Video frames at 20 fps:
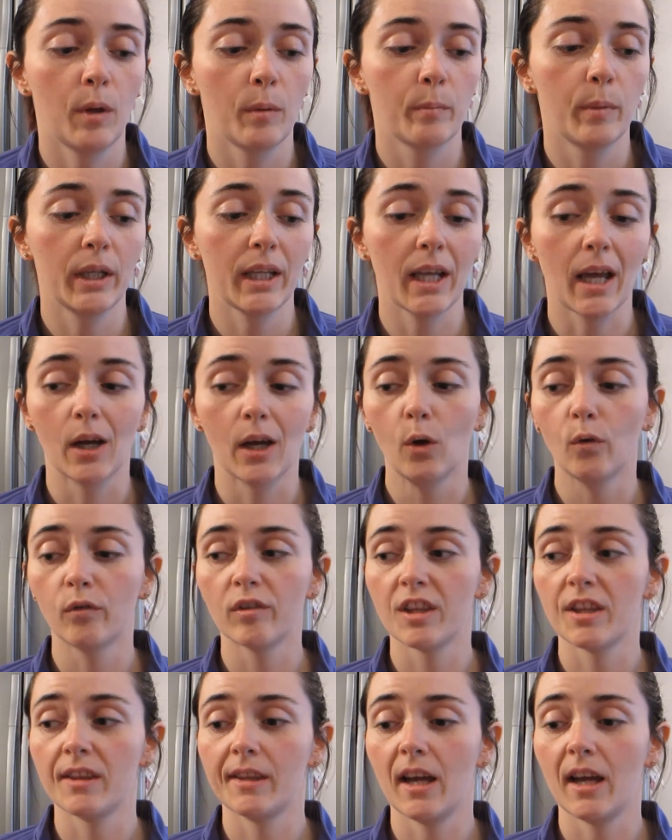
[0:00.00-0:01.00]
But yeah, other
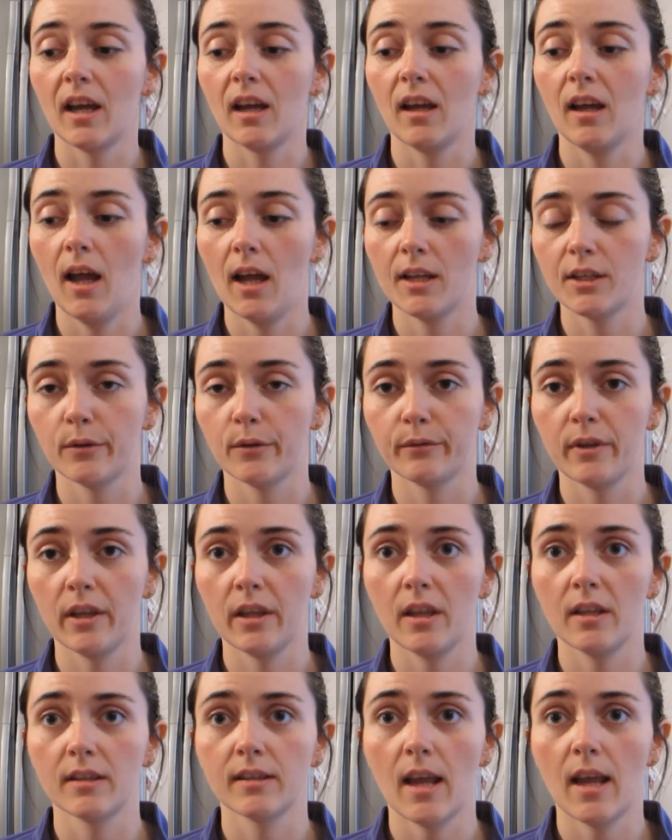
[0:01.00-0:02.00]
than that, I don't
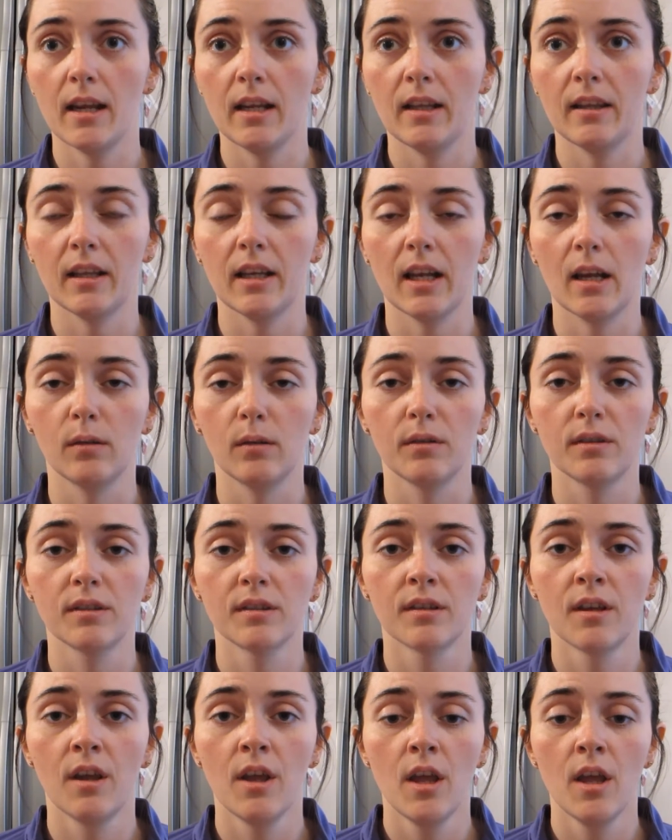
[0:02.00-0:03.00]
think there's anything
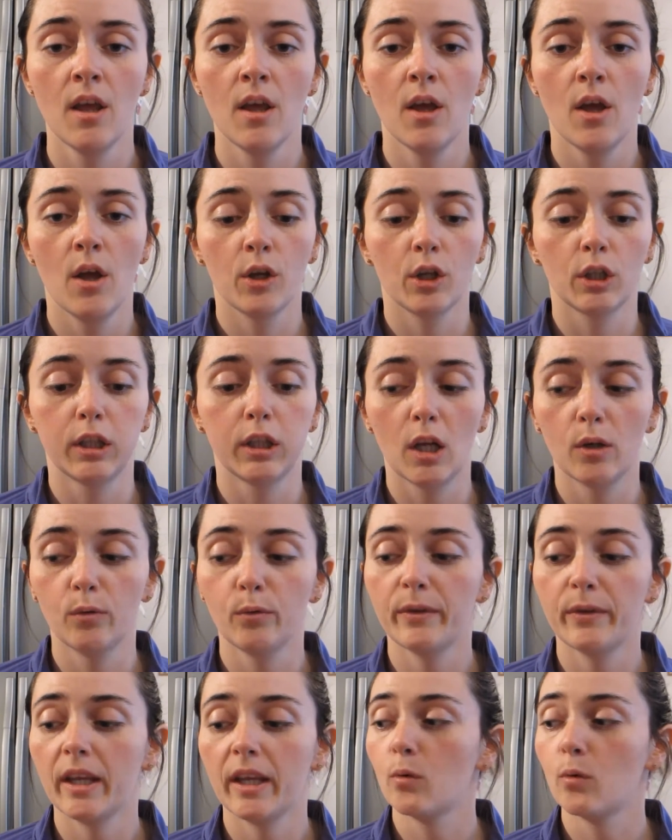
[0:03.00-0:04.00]
else
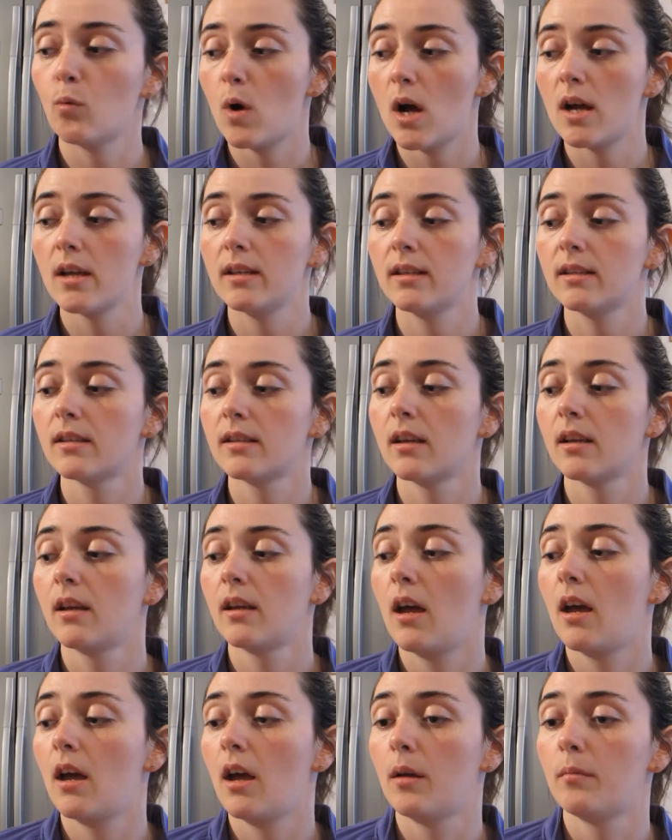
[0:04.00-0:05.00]
clothing wise
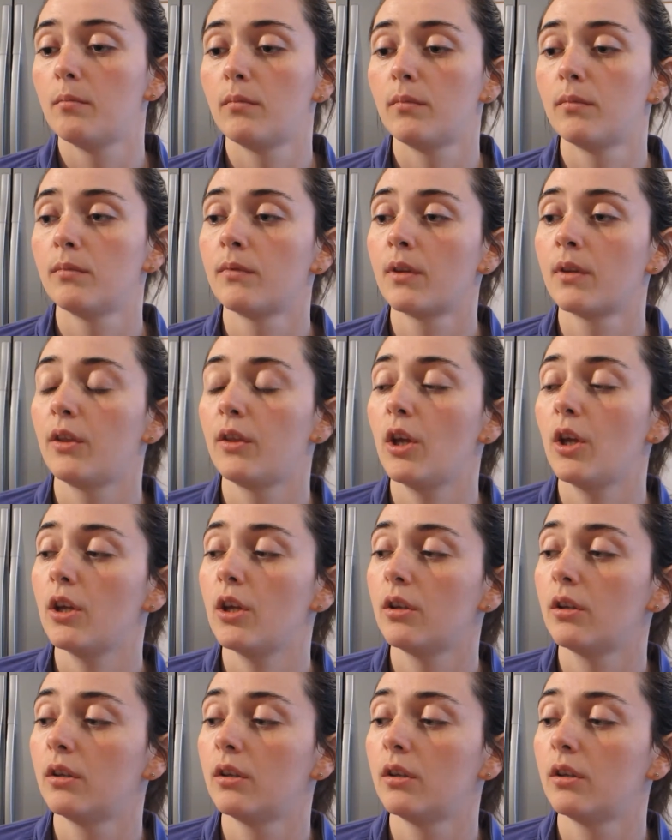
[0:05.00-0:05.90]
that